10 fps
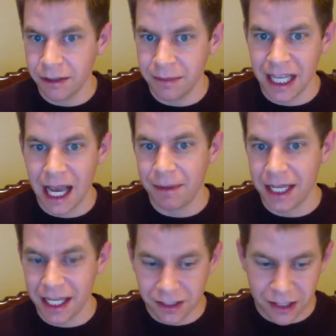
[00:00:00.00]
I'd be
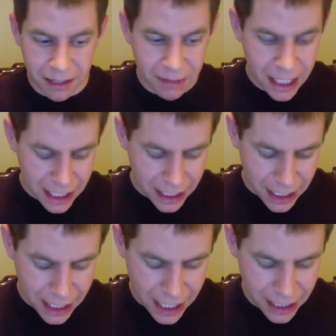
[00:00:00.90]
happy to answer them.
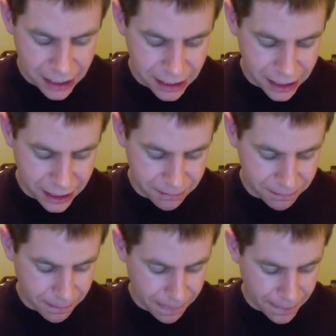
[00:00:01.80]
And
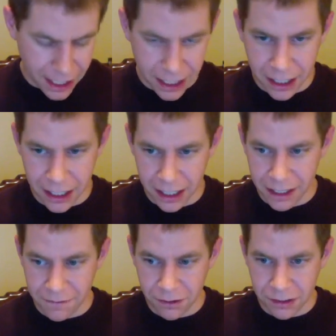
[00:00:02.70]

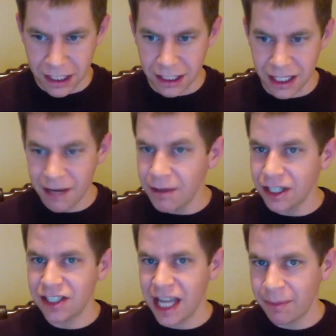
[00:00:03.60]
if you need
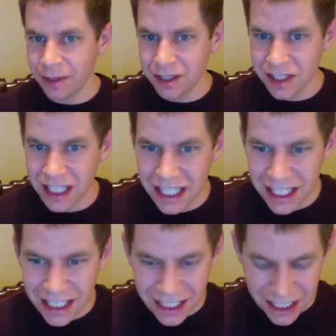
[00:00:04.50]
image samples,
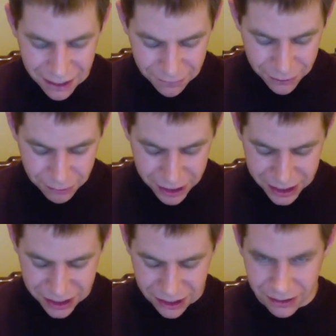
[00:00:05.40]
if you
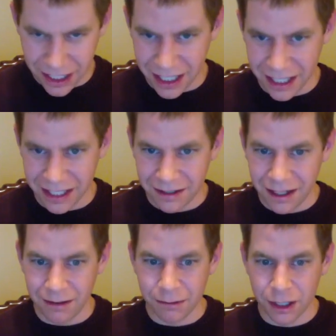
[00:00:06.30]
want to
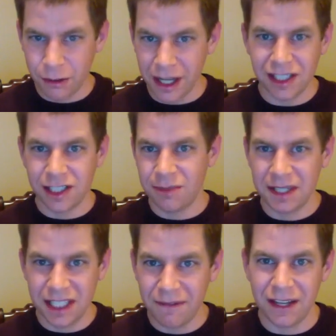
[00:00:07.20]
request
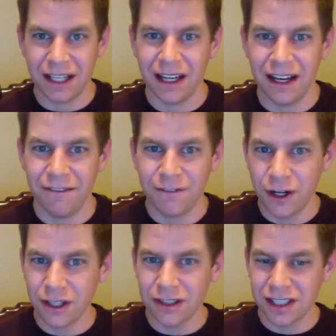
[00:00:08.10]
specific
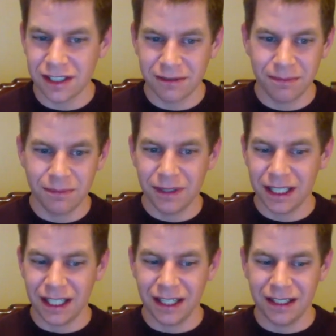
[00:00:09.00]
photos
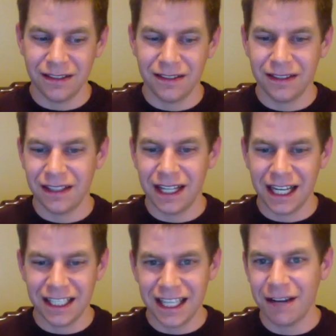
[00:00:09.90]
that
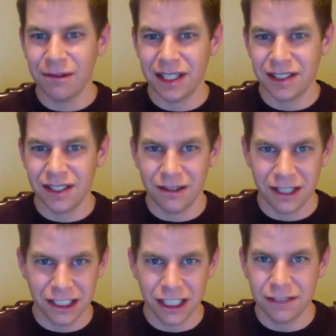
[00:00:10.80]
I take with this so you
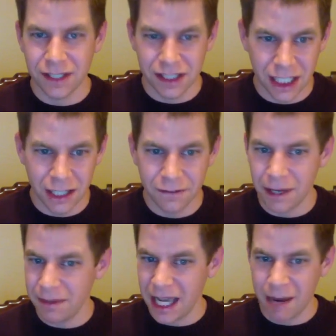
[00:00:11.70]
can judge for yourself,
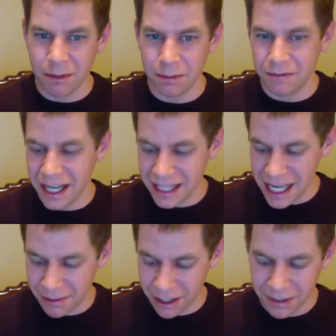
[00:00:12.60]
I'd be happy to provide
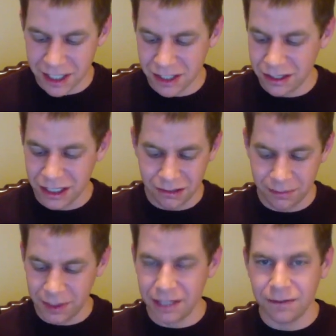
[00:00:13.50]
that. Otherwise, you can do
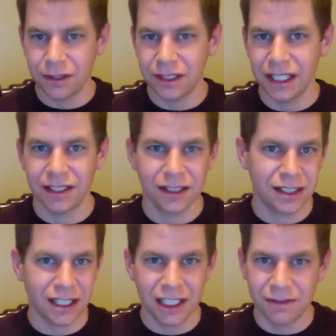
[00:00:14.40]
plenty of Googling. There's
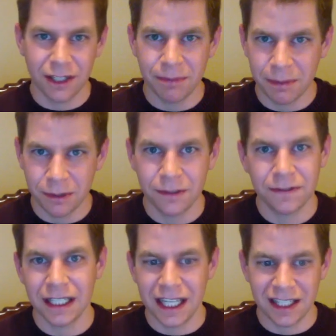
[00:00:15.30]
tons of other people who've
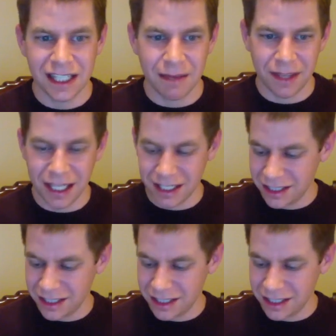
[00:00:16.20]
done that same thing.